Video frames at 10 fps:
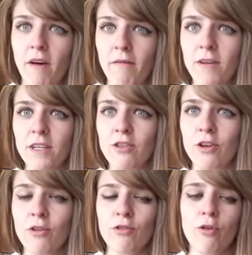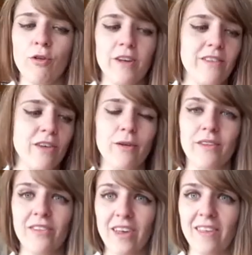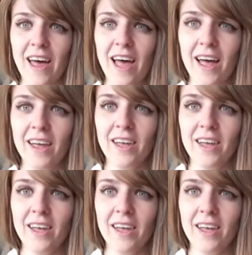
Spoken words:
effort into her stories, and you can see that.